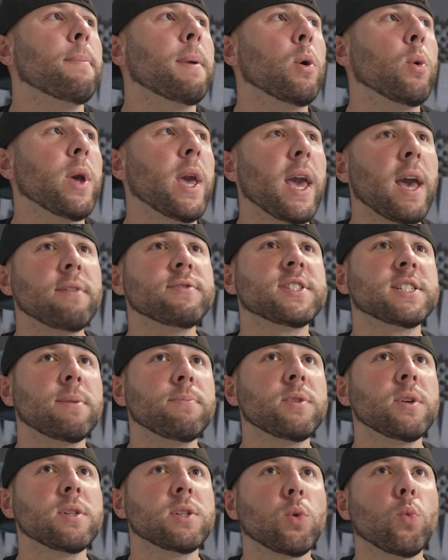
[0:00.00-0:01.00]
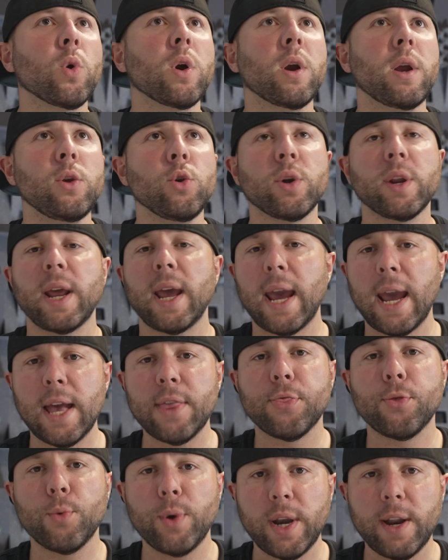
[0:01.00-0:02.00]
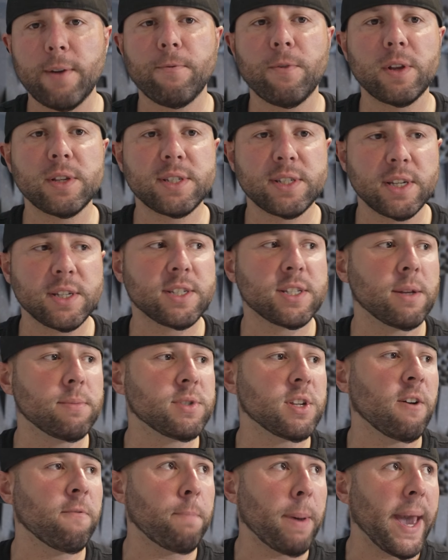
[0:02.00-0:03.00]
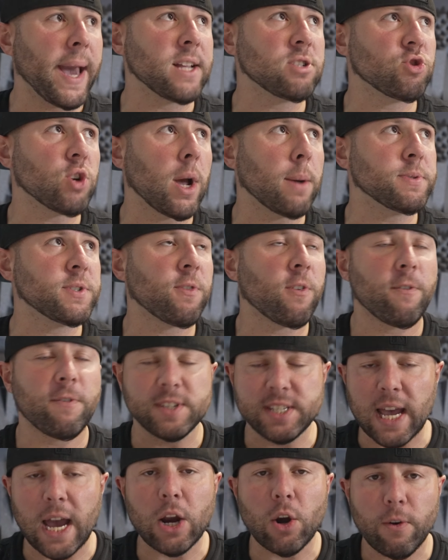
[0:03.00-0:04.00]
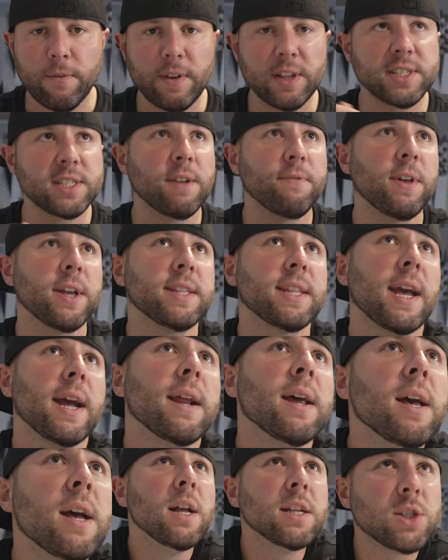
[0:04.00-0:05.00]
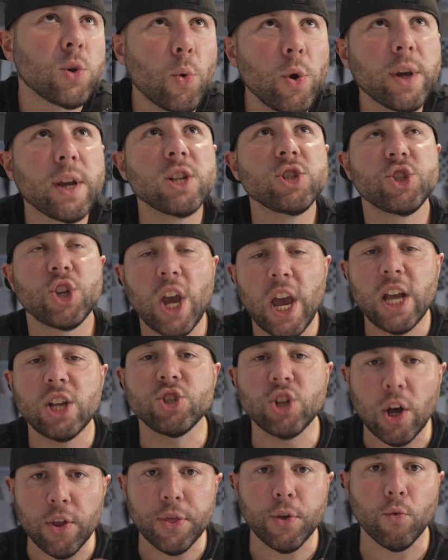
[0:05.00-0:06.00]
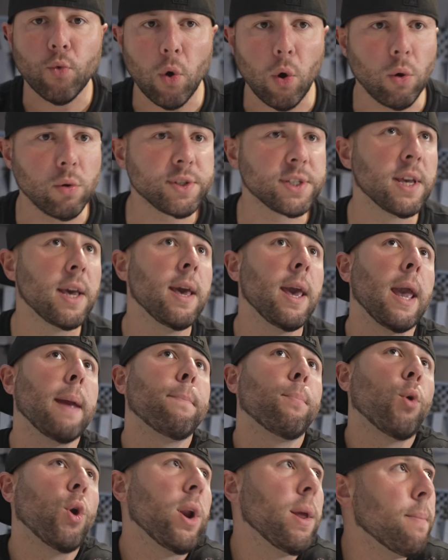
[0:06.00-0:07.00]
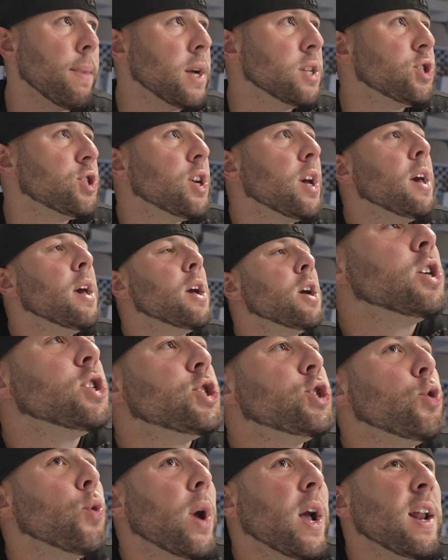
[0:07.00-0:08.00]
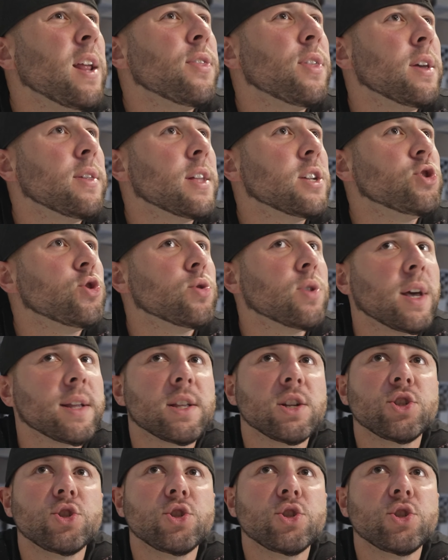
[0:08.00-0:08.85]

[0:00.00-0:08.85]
but we have something to where you can add 3 different systems of backdrops for photography and stuff like that, so where you can change out the roles and pretty much shoot anything that you'd like to